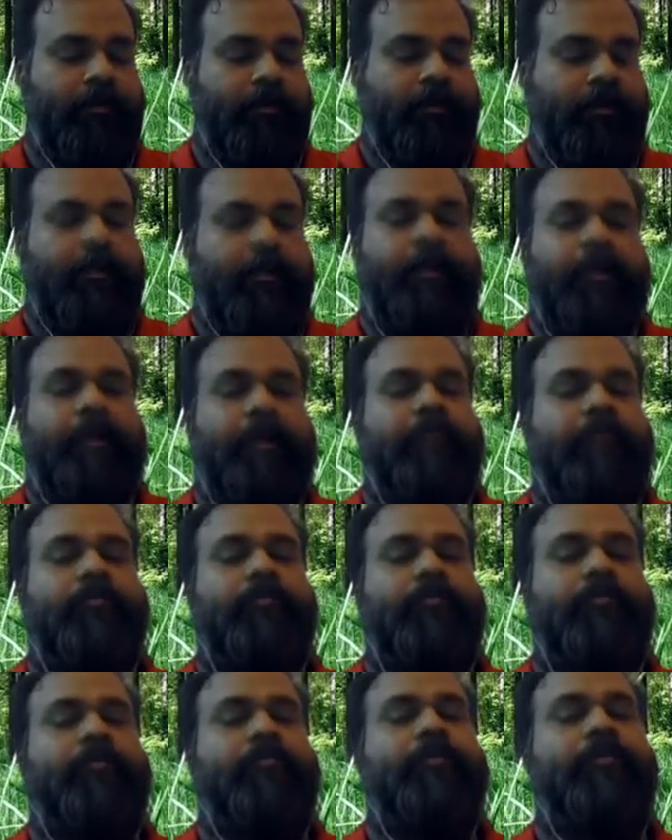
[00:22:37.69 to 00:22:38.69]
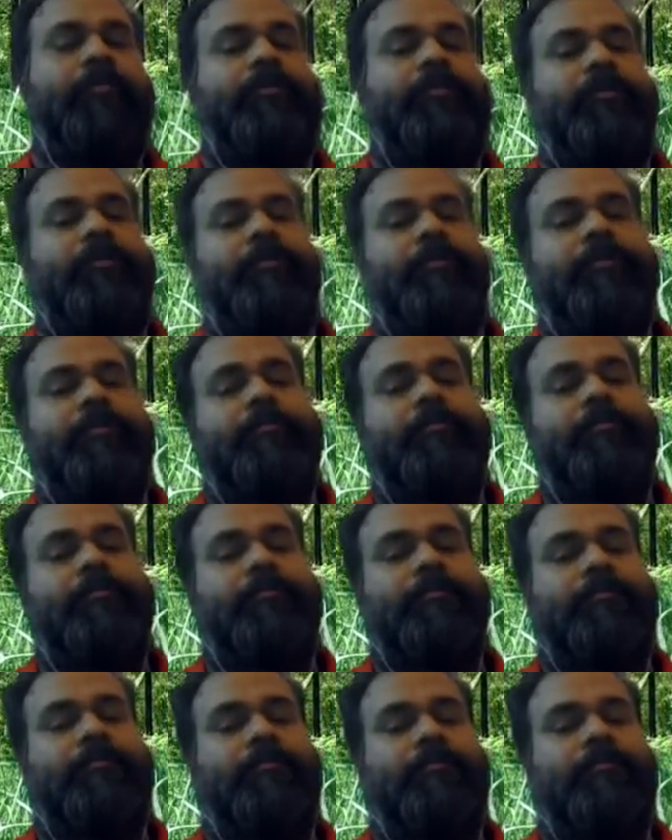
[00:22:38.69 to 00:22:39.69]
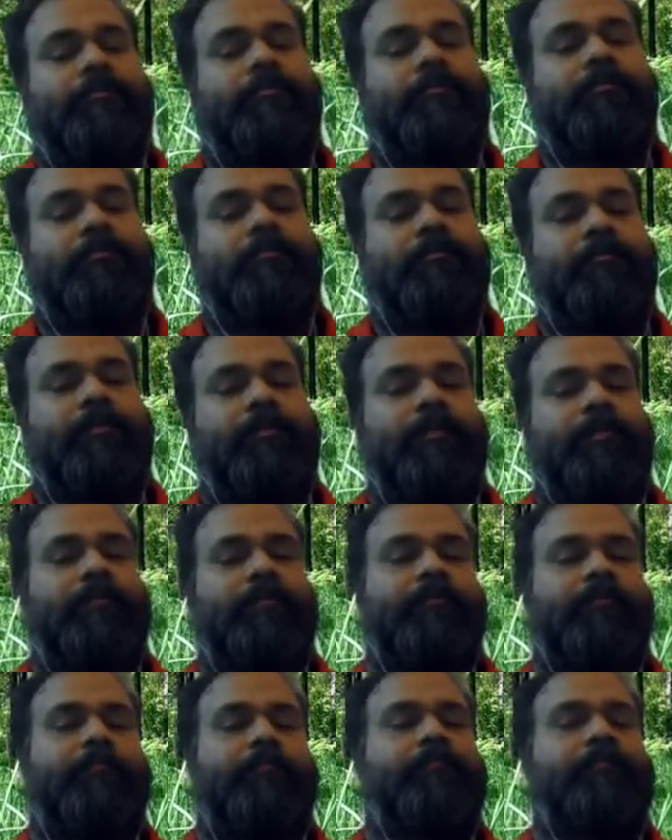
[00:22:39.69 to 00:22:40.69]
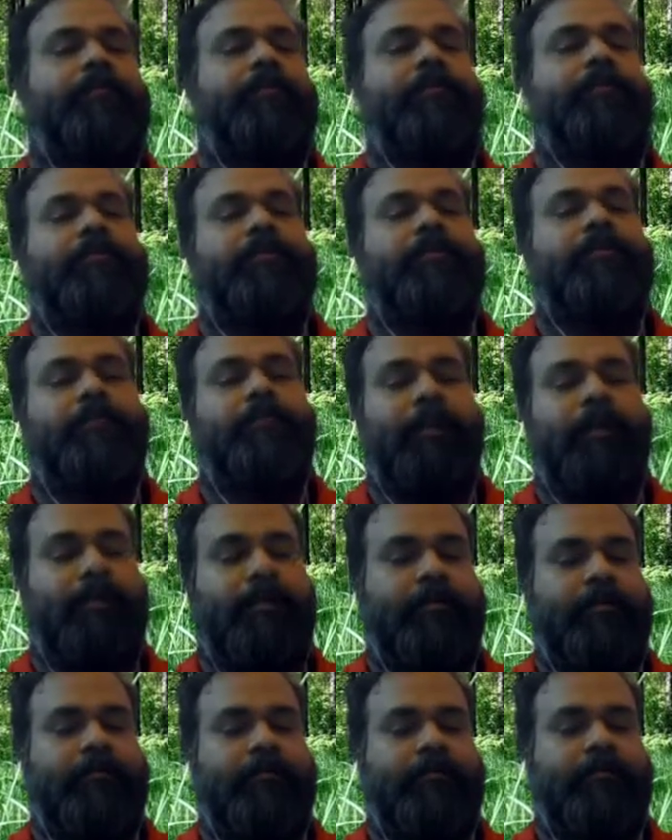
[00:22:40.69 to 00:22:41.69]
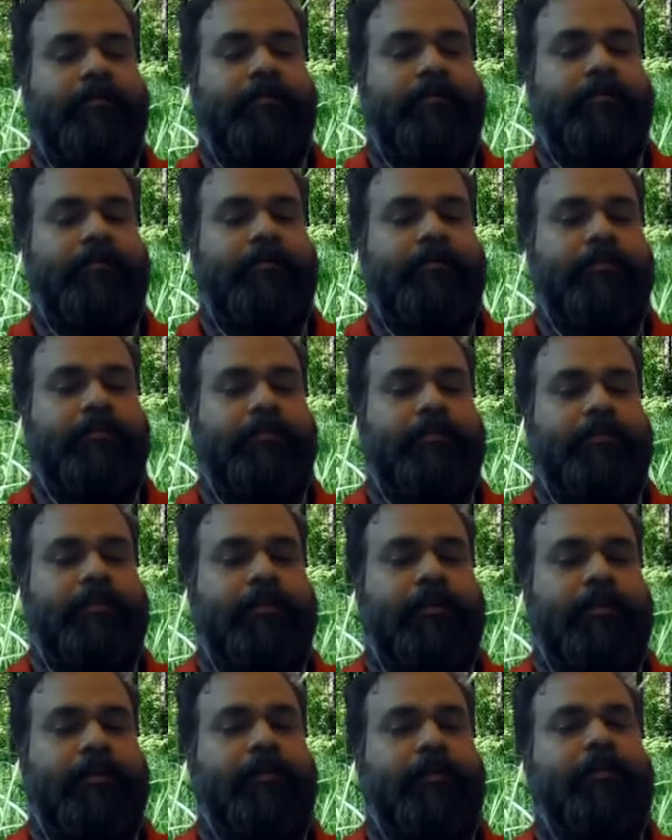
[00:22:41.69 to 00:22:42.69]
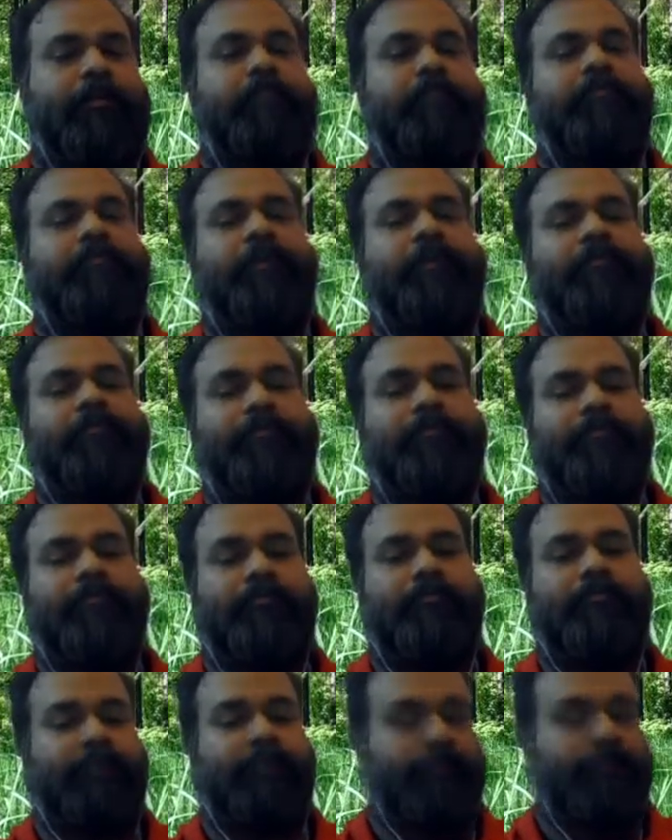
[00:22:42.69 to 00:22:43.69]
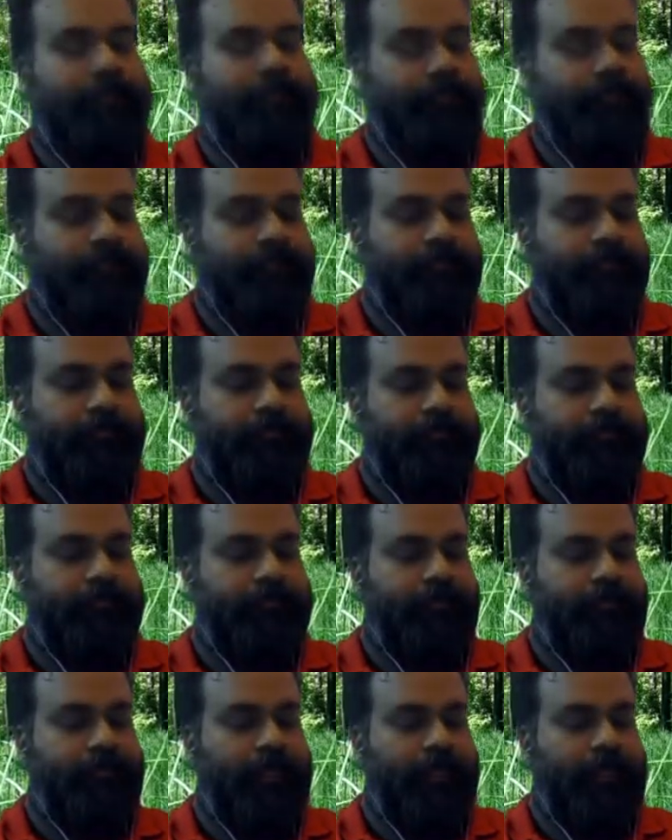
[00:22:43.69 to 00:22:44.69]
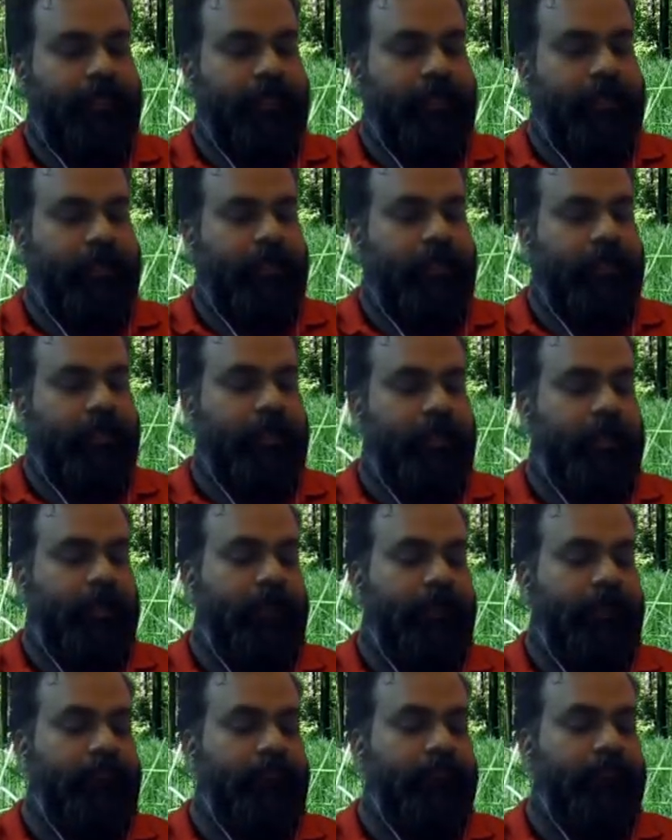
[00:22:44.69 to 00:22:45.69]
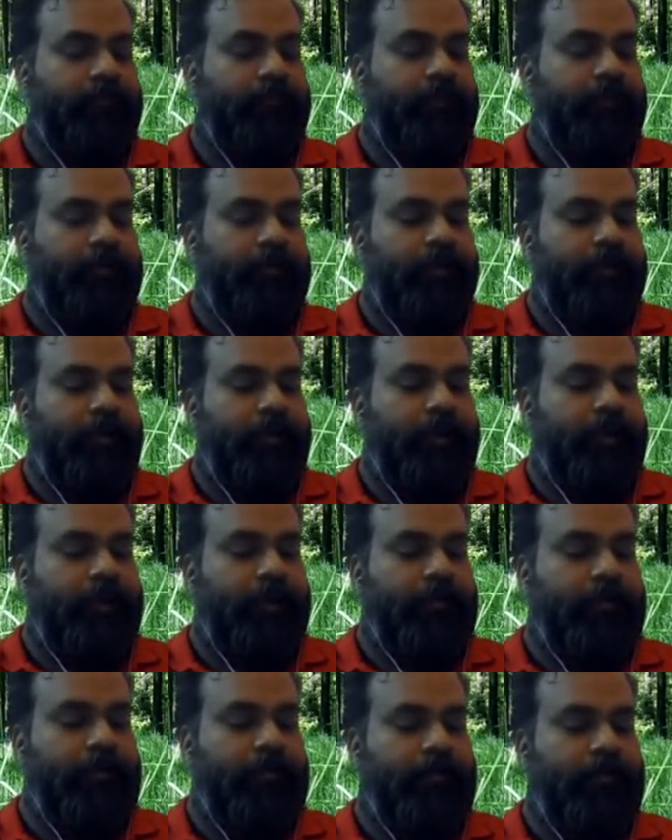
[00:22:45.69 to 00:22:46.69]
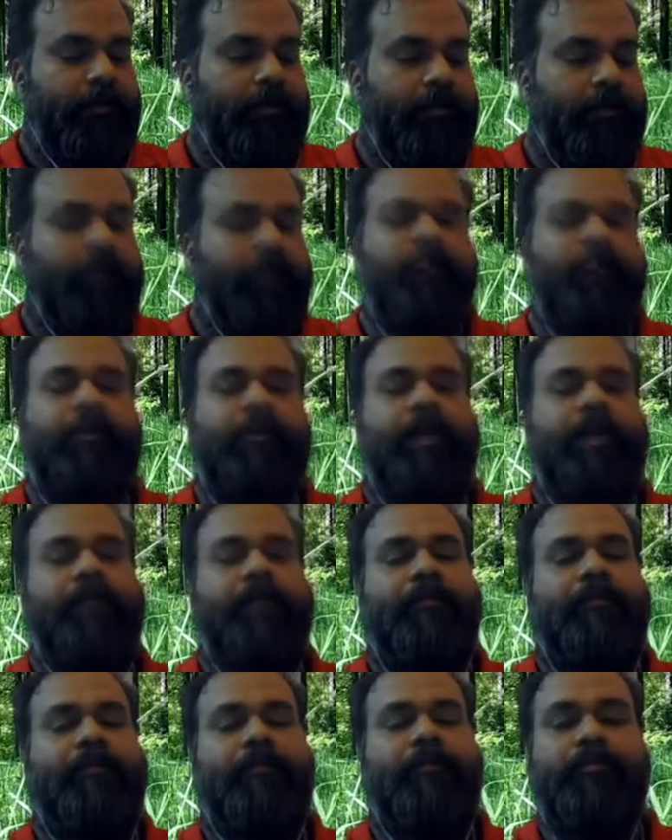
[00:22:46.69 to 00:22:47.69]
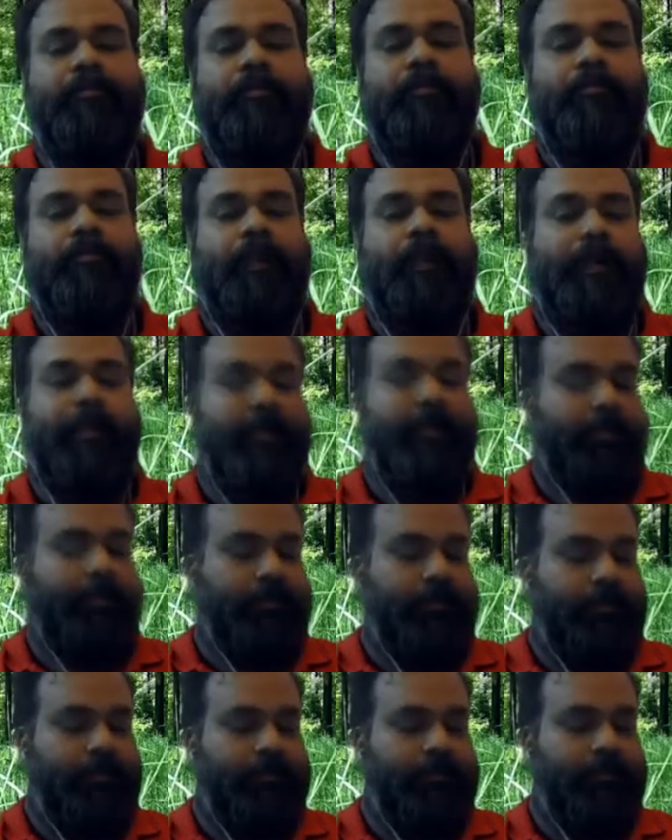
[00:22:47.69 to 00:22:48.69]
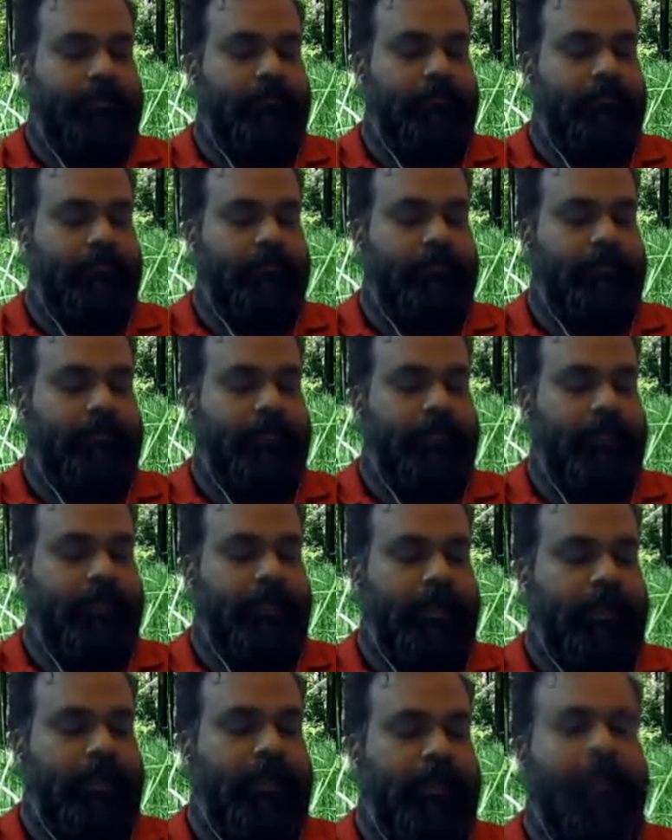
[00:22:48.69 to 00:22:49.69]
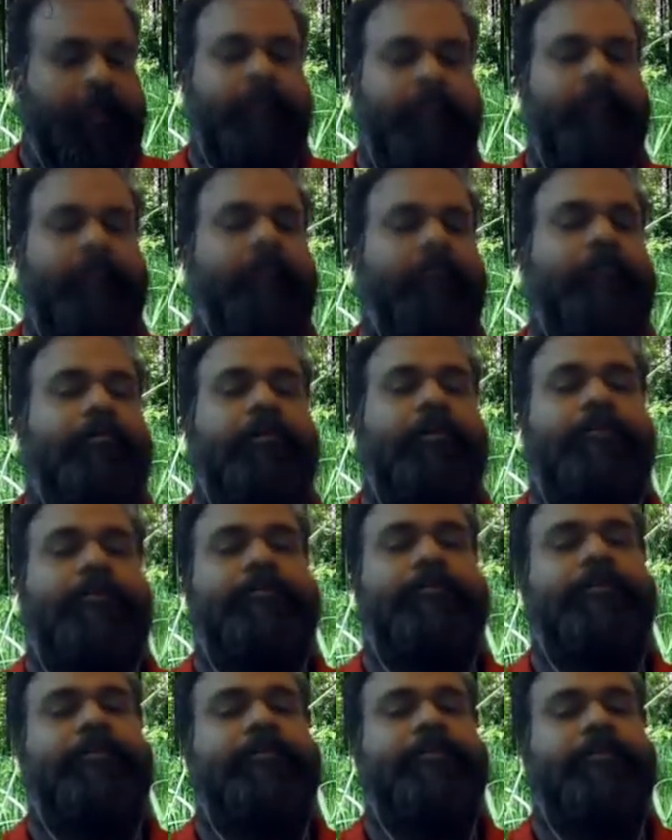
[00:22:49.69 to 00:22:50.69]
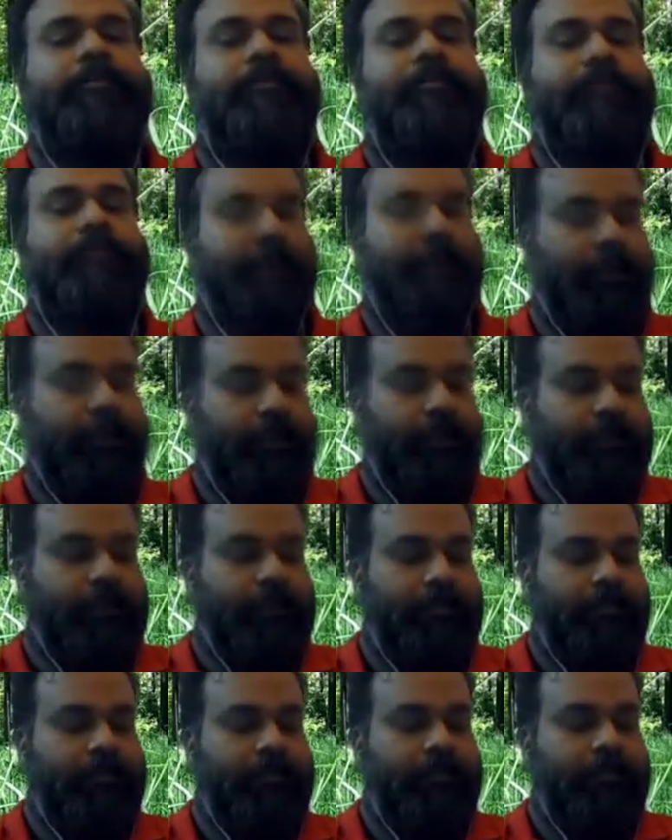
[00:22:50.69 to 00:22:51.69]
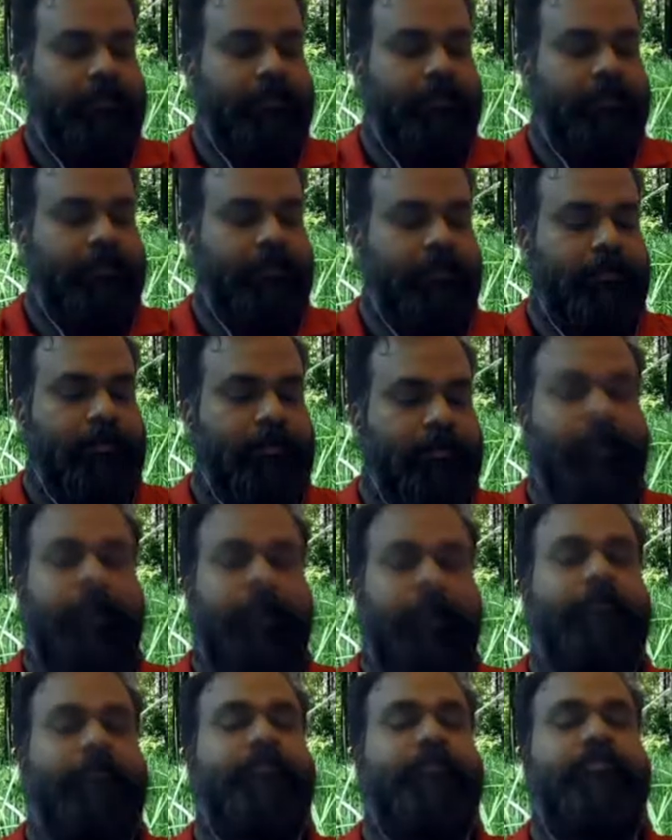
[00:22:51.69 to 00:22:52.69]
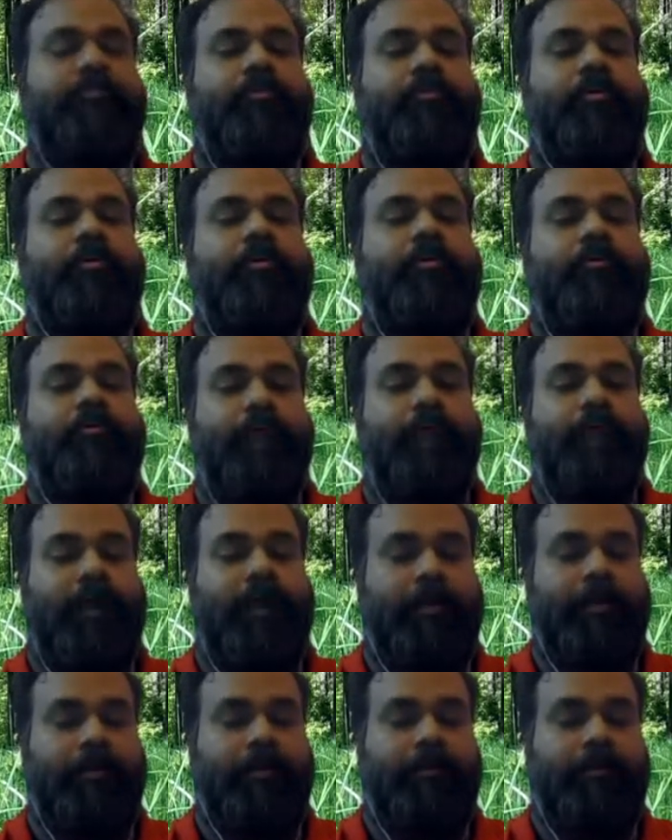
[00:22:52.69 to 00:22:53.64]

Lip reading: He is over generous. That is, if you ask him 100 rupees, he'll give 1,000 rupees. He'll have, and he'll be having good qualities. He'll do auspicious deeds. He'll be strong minded.